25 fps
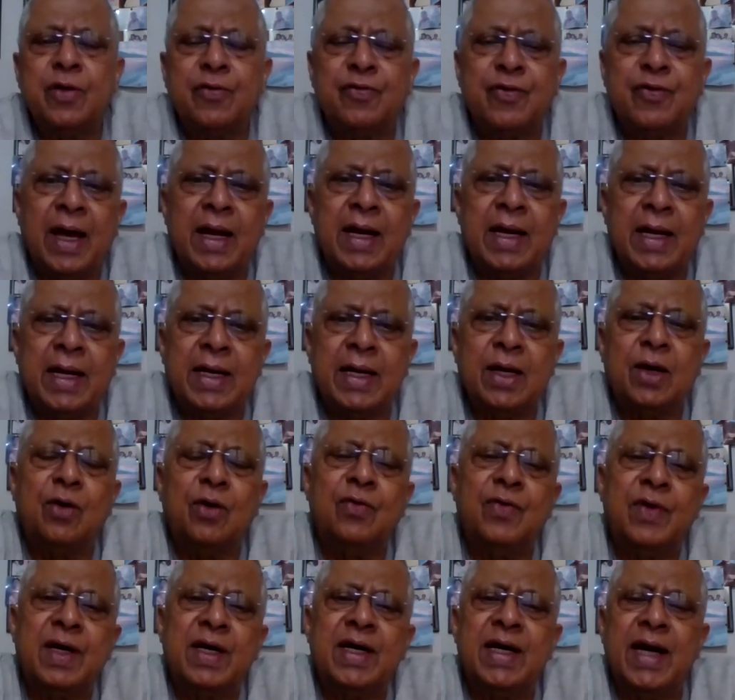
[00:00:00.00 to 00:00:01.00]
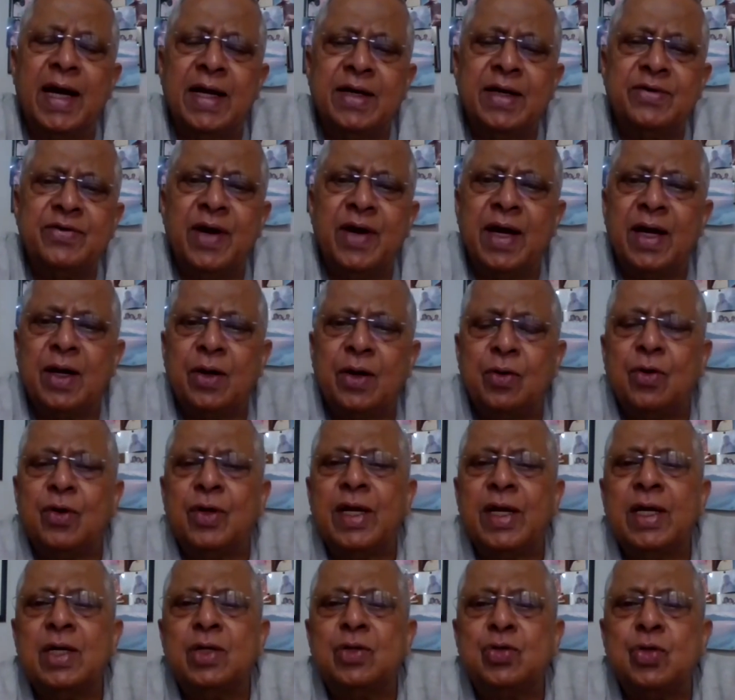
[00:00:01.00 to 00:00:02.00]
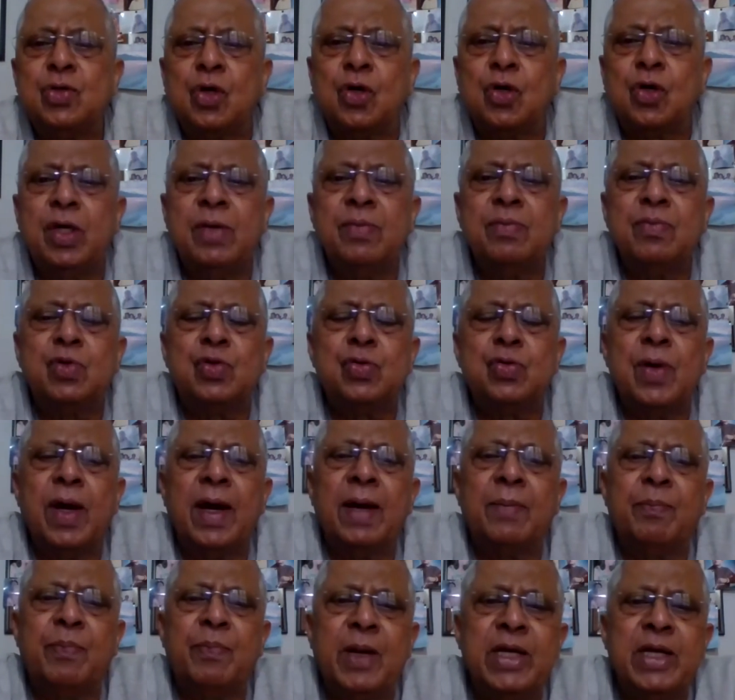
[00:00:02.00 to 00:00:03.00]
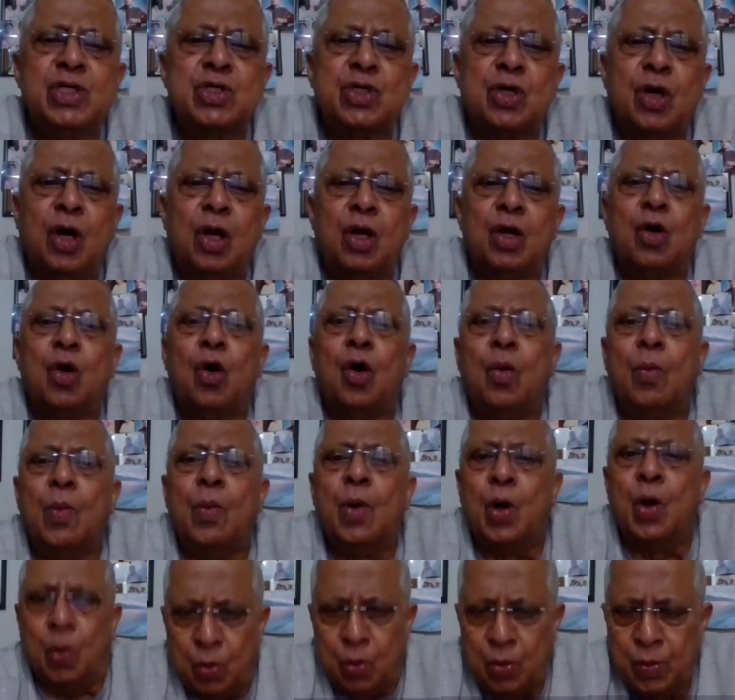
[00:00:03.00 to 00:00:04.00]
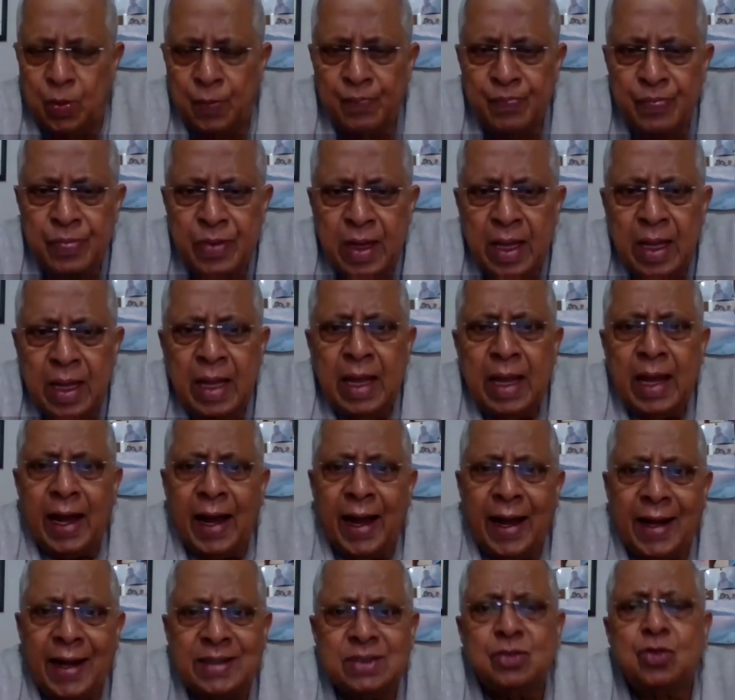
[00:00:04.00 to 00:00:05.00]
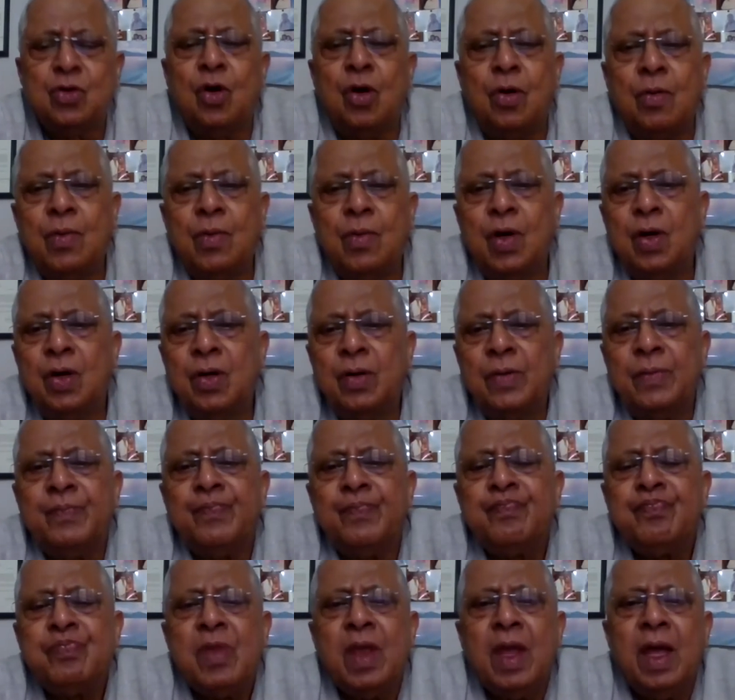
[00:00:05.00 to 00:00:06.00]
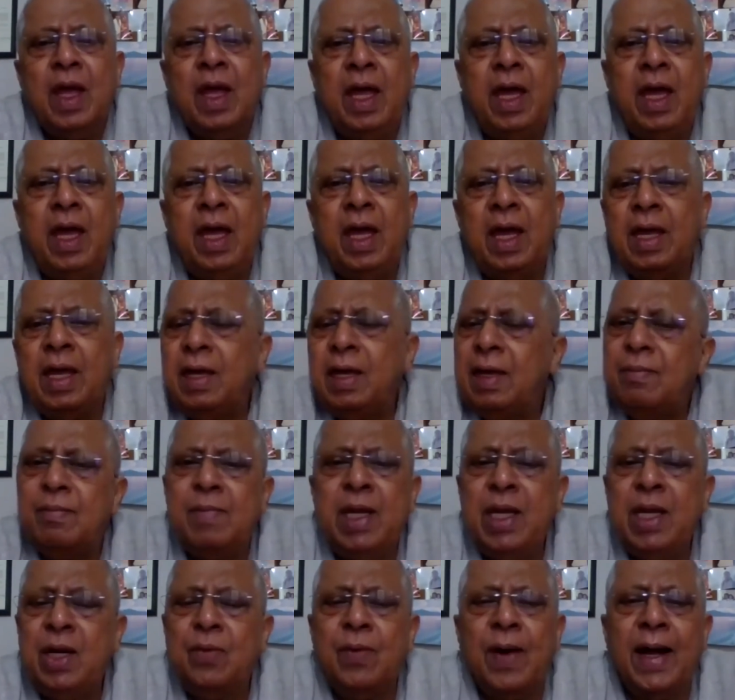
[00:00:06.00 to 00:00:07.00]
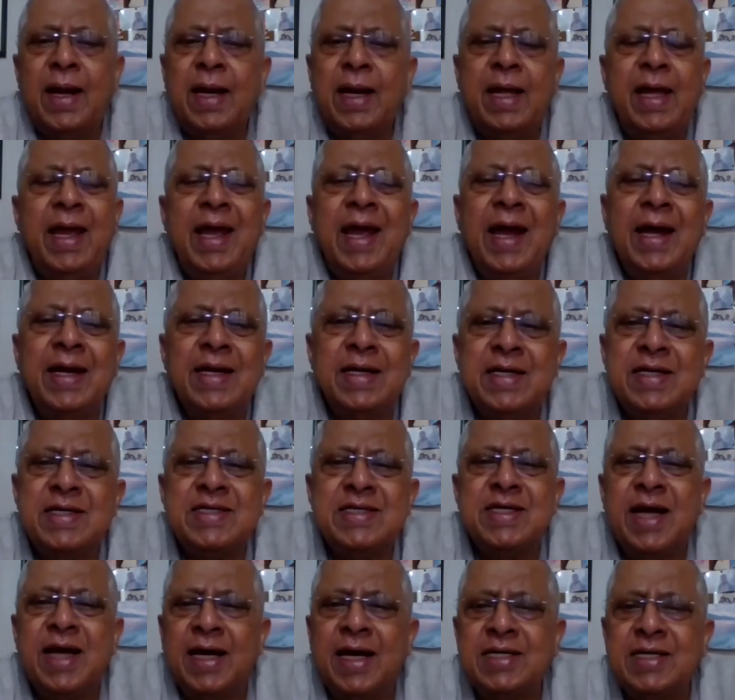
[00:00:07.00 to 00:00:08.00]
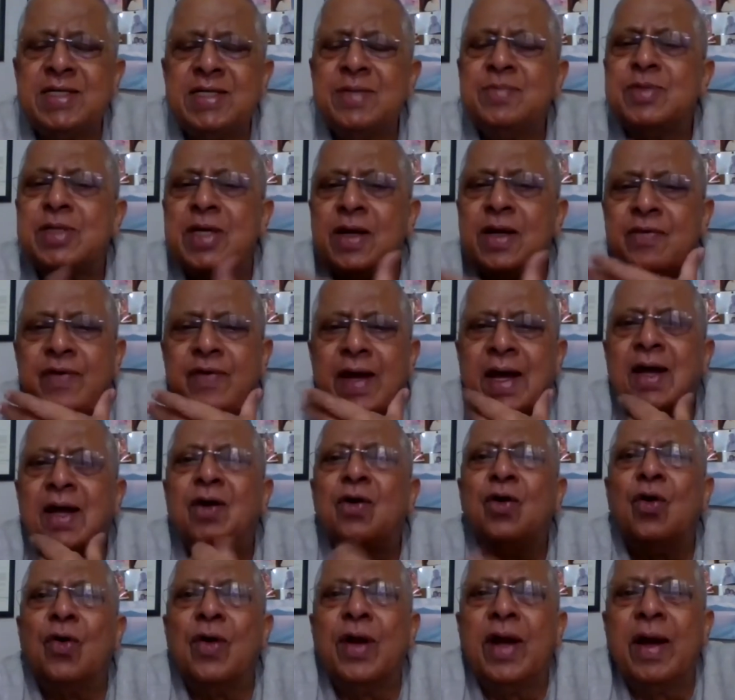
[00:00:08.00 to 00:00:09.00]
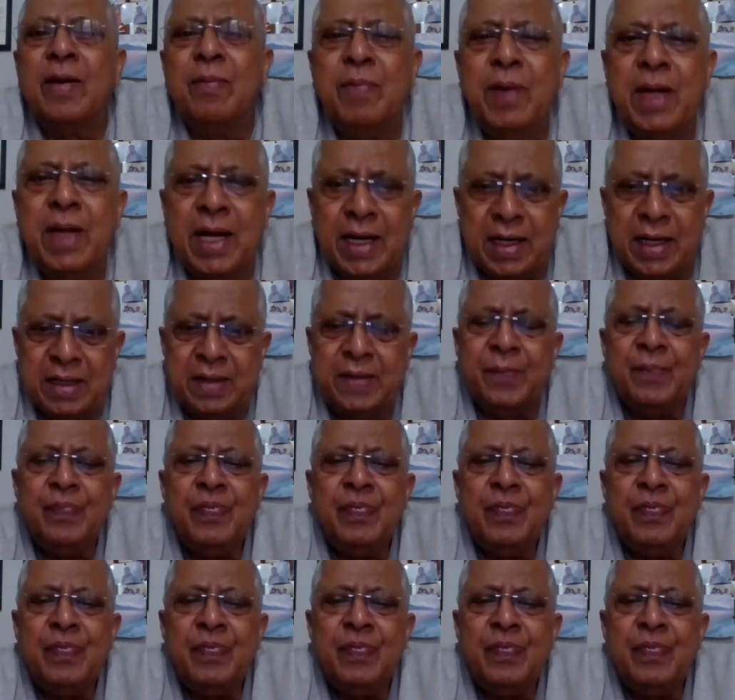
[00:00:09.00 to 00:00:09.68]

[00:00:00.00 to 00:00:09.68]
of Calcutta over Grand Trunk Road and took him to a place called Gomo. At Gomo, he meanwhile, he had disguised himself. He had grown a beard.